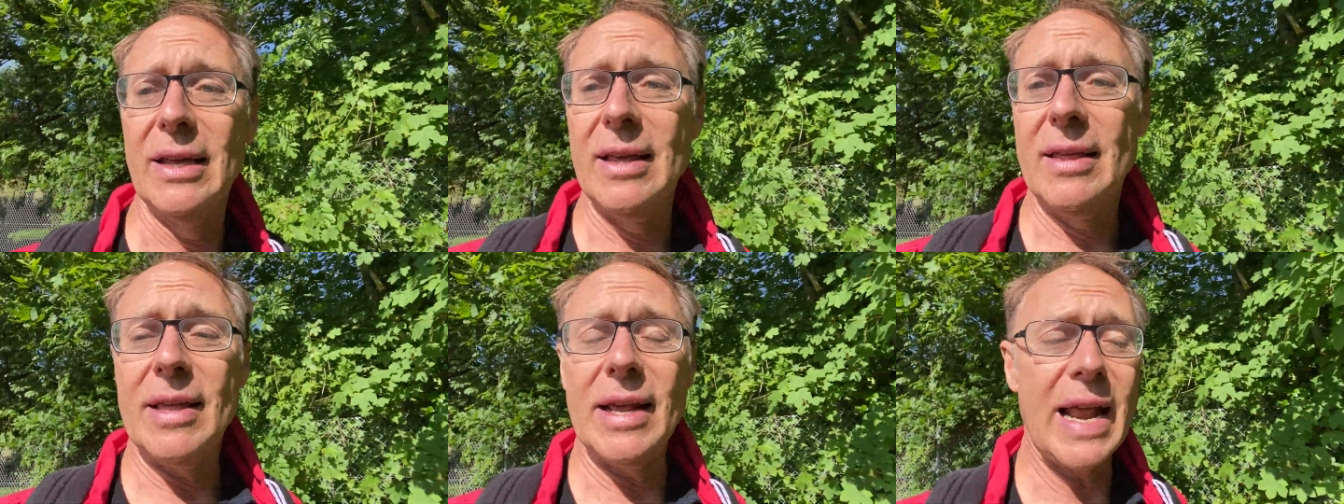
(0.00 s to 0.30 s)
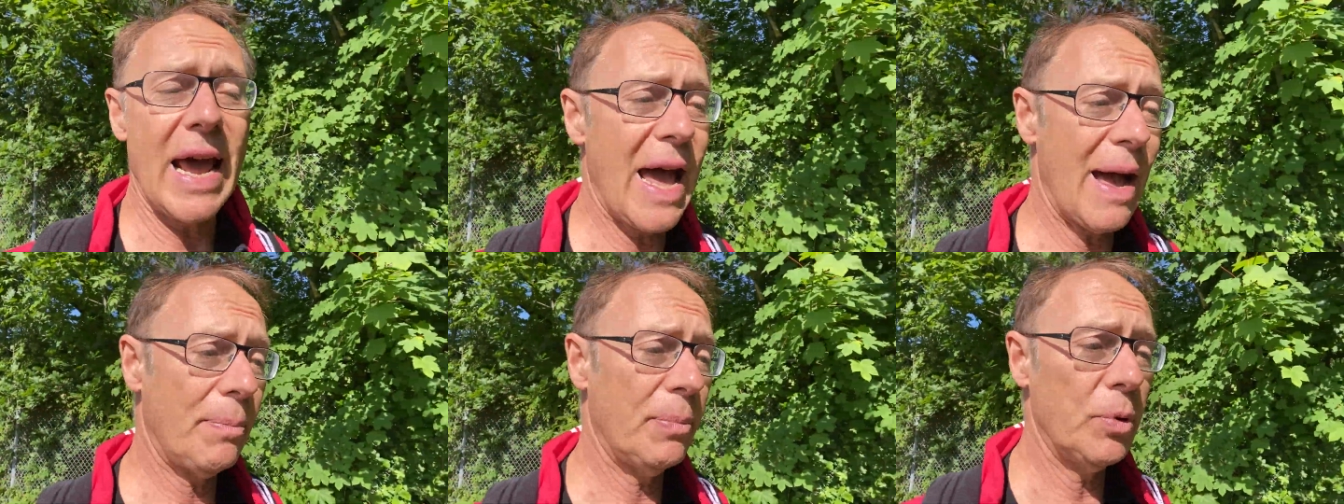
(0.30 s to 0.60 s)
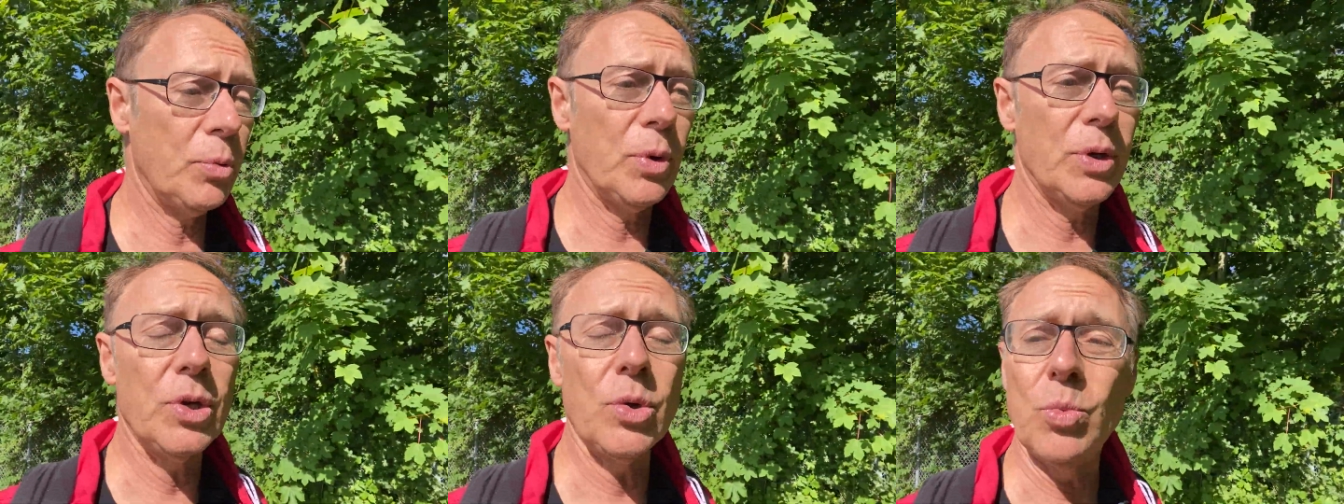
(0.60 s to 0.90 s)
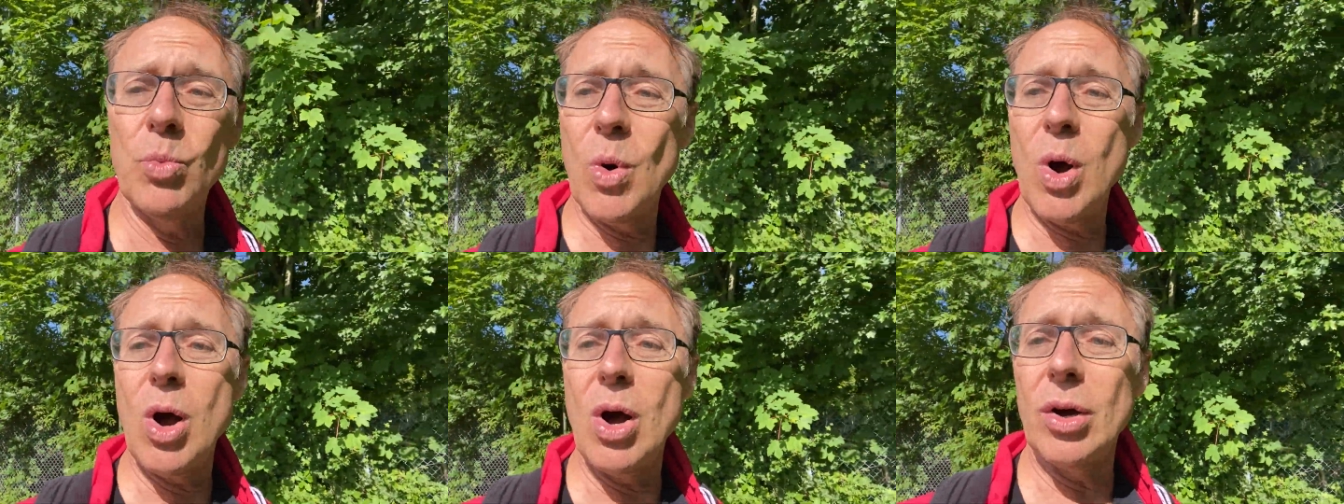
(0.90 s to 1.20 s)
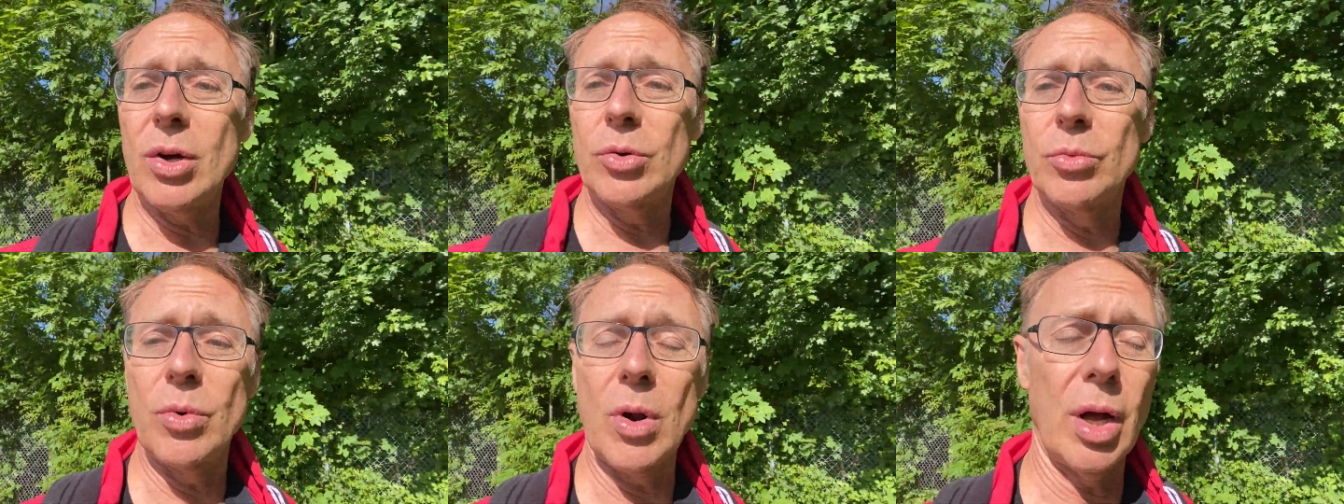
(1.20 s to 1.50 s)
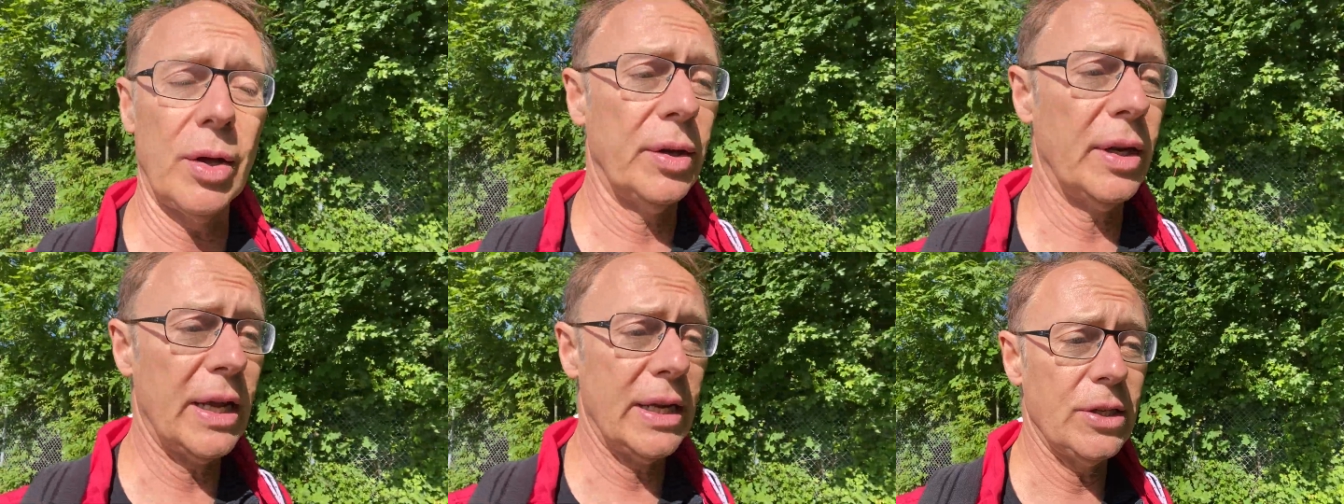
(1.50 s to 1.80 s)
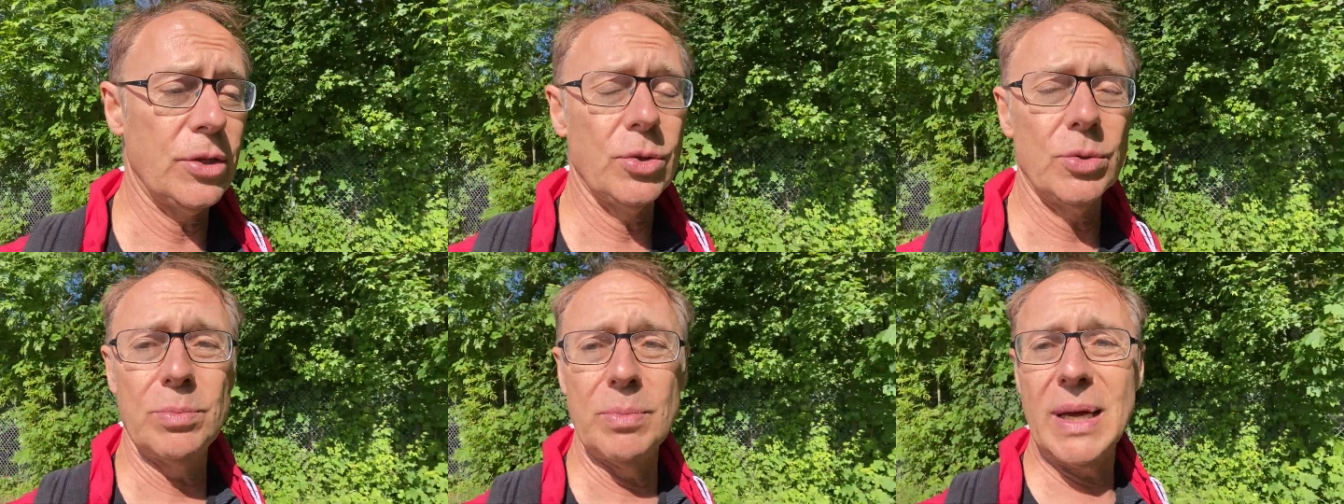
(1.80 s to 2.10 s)
that happen when you walk, run,
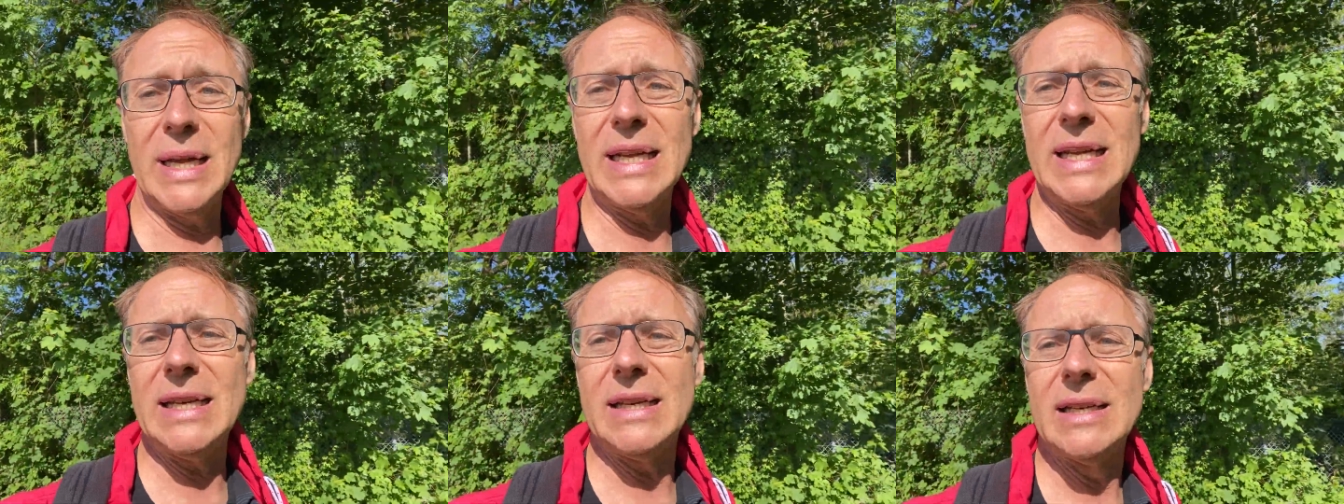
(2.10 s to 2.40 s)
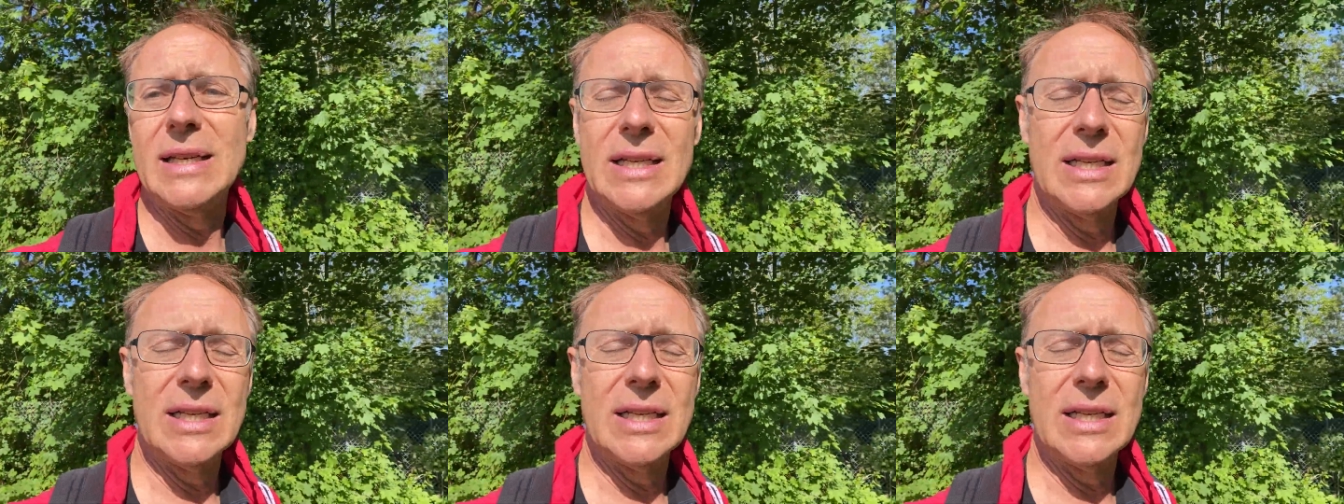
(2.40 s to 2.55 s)
and do many